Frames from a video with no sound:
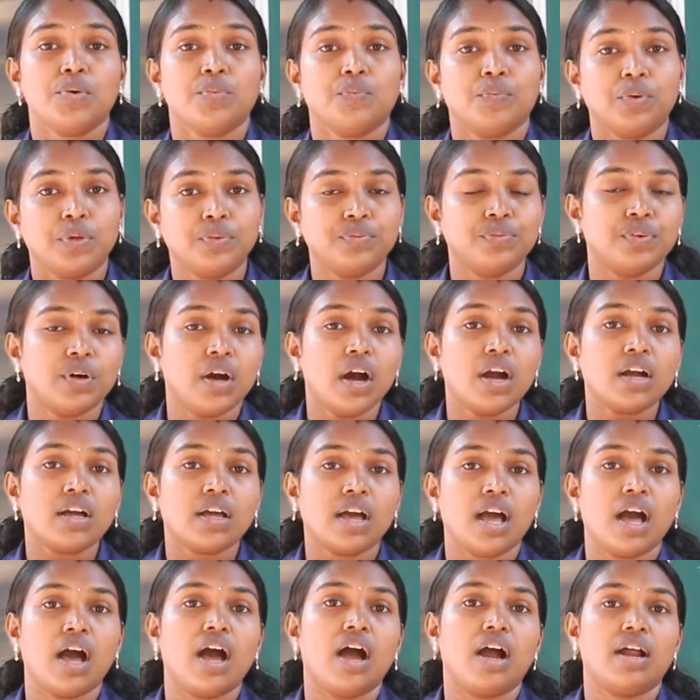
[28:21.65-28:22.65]
we work
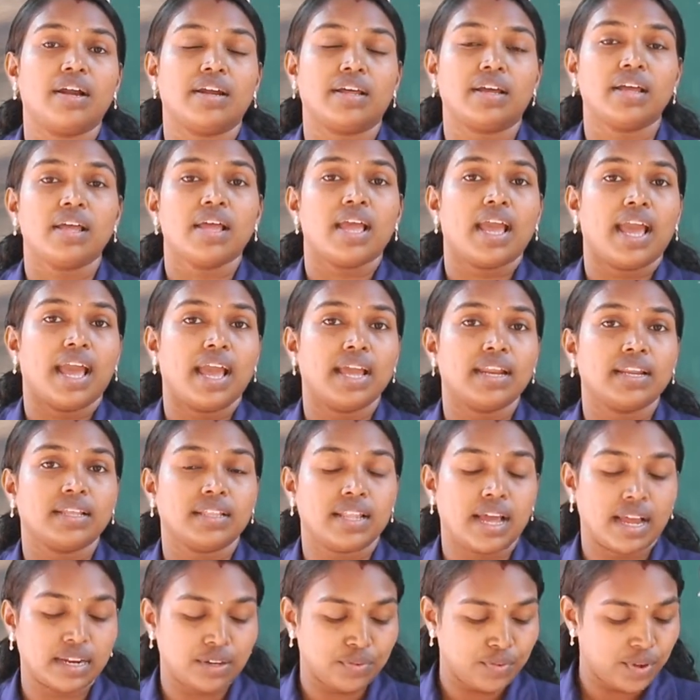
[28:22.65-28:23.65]
hard, and
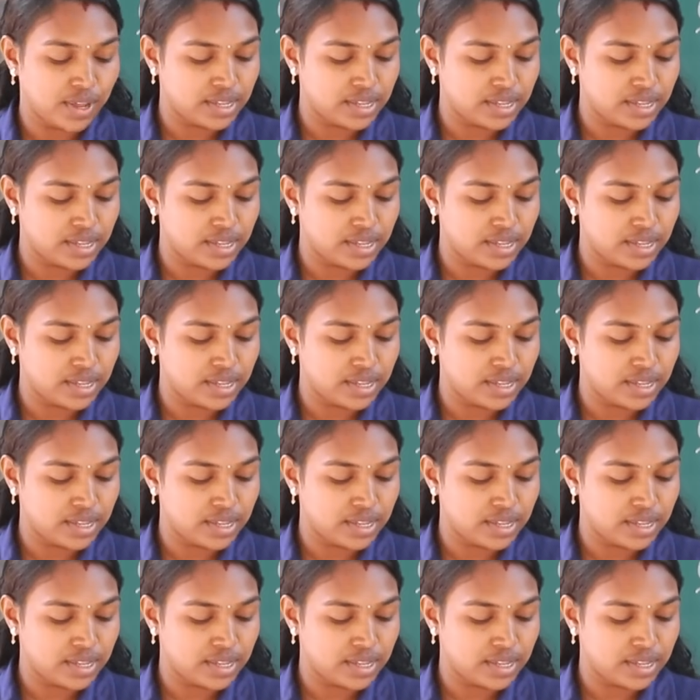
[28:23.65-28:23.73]
that